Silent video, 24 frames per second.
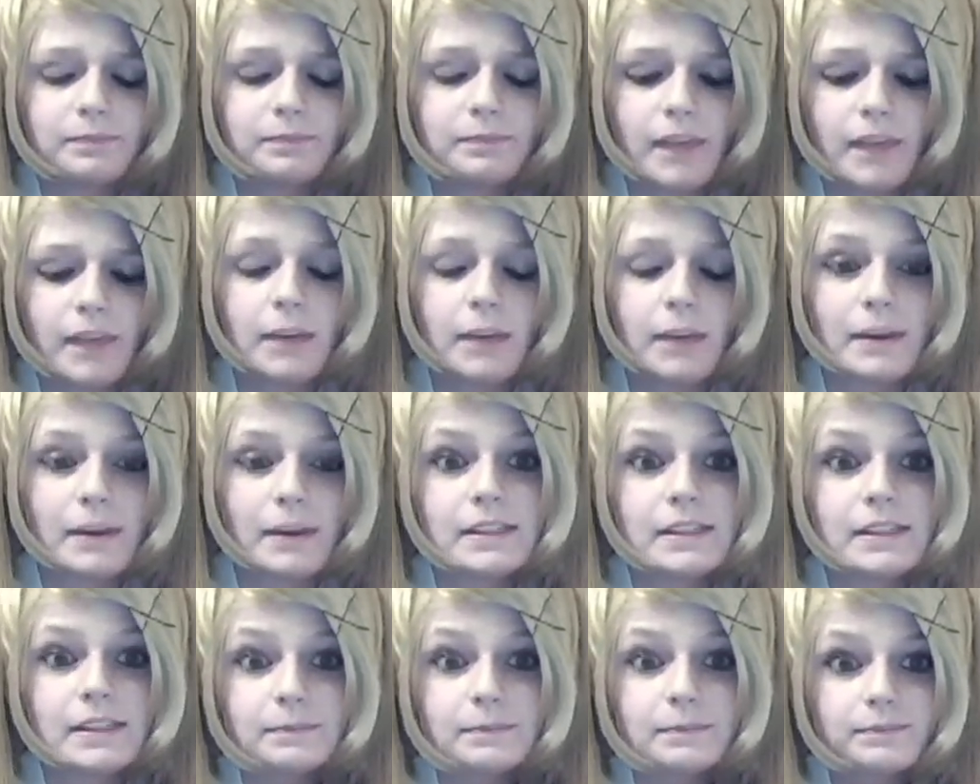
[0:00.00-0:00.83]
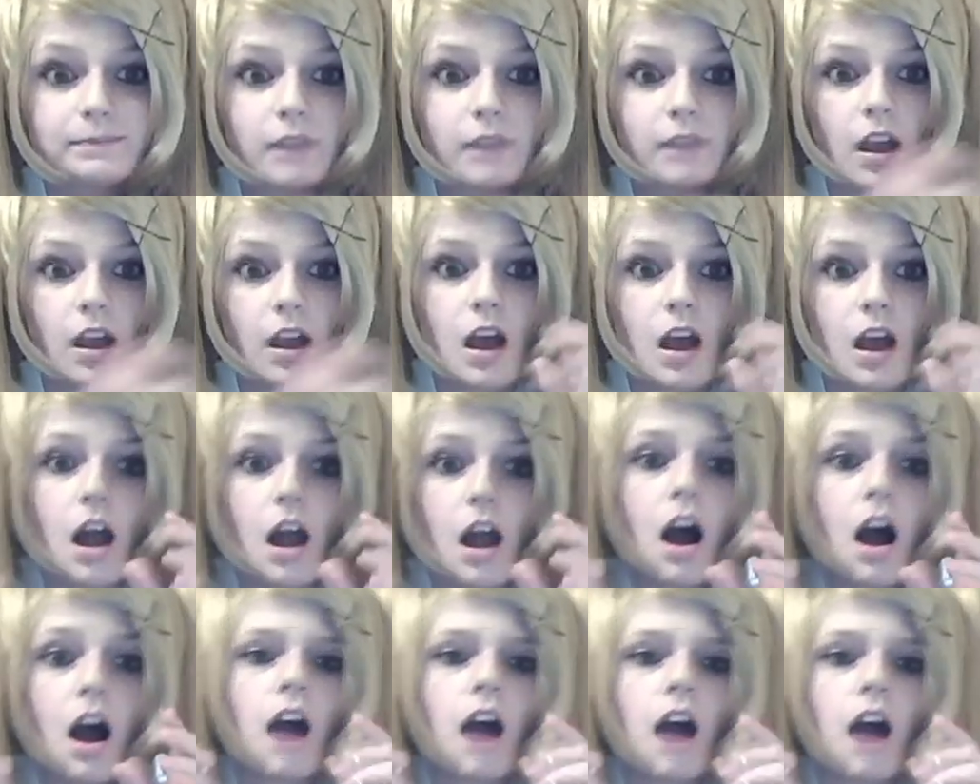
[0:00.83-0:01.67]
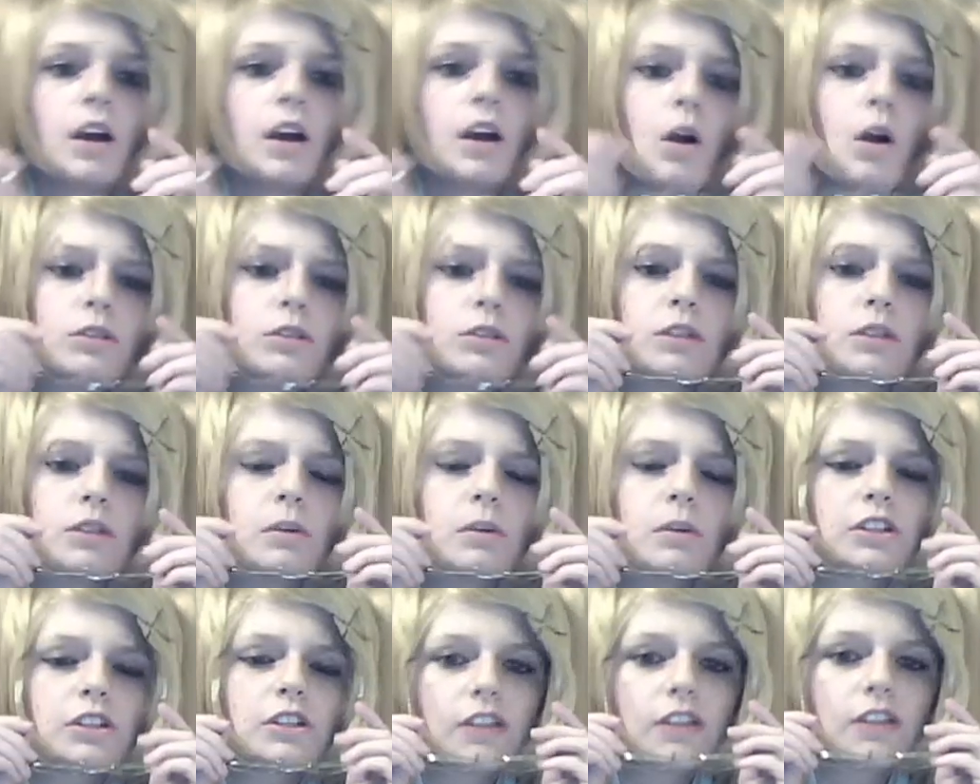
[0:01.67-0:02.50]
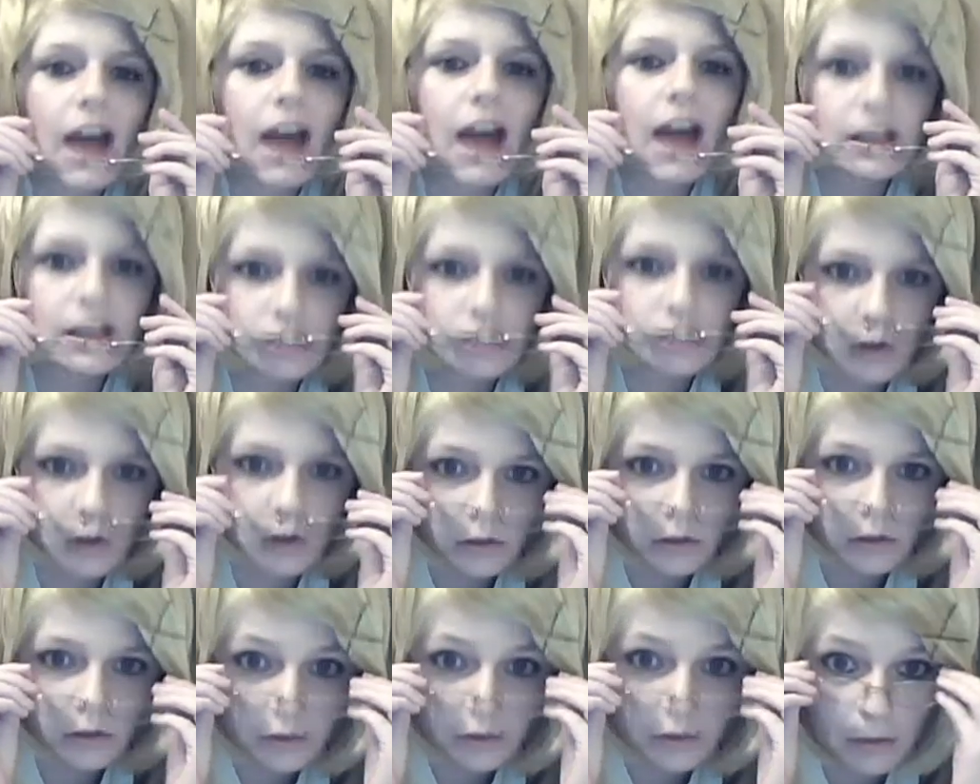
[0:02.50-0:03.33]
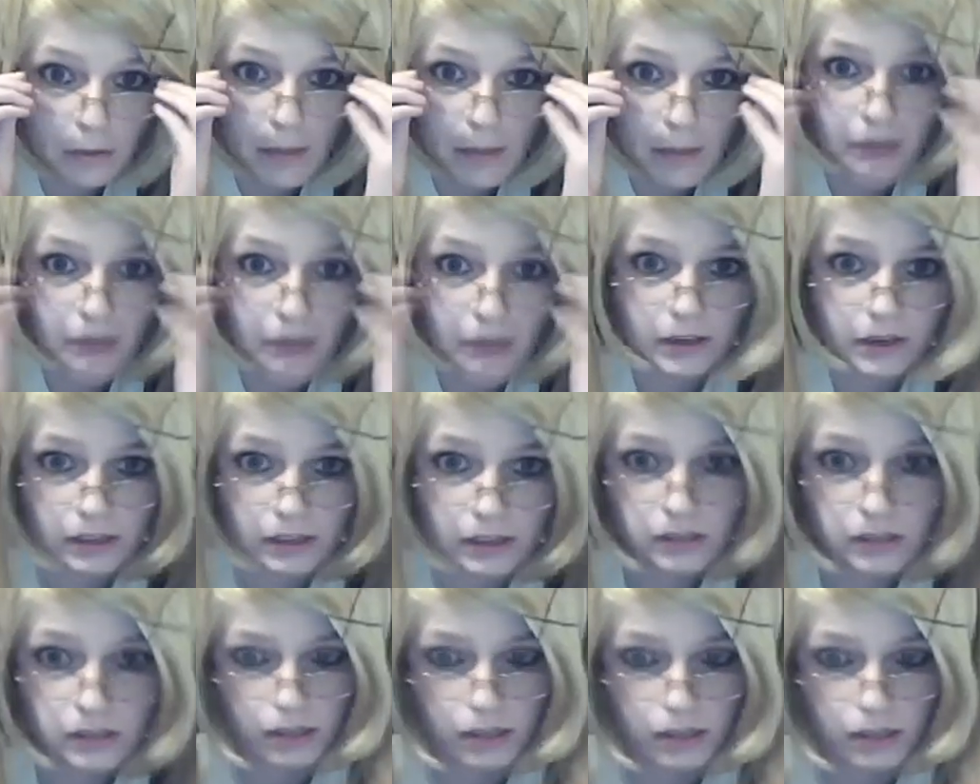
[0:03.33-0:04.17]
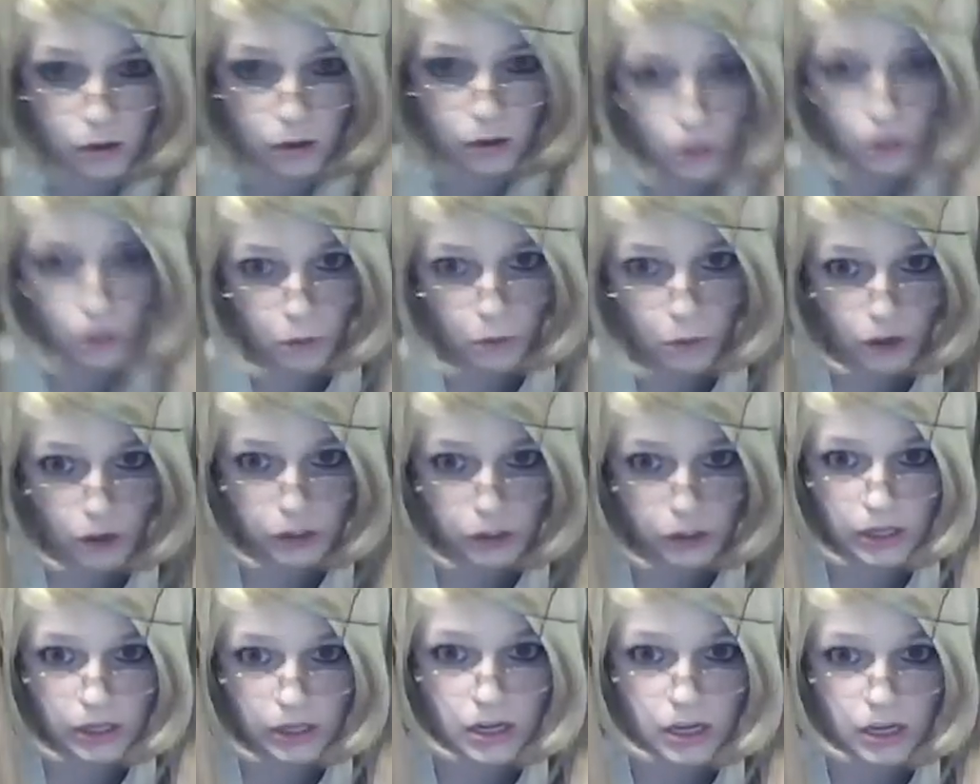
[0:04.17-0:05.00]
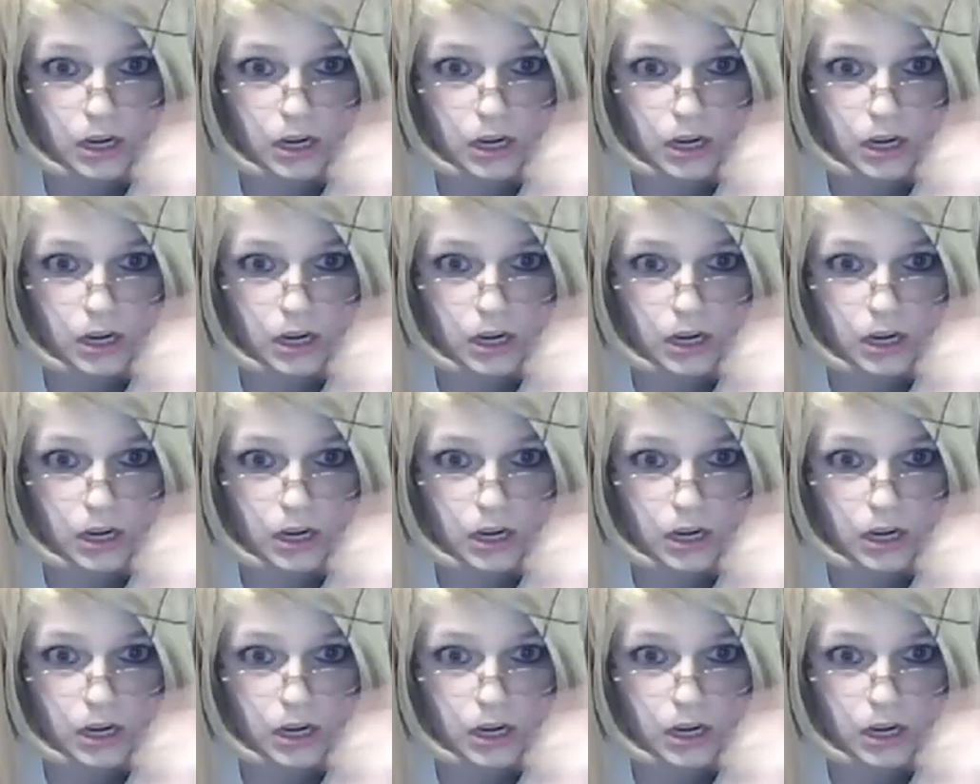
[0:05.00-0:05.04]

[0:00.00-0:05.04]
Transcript: Anyways, I also wanted to ask all of you Americas that are watching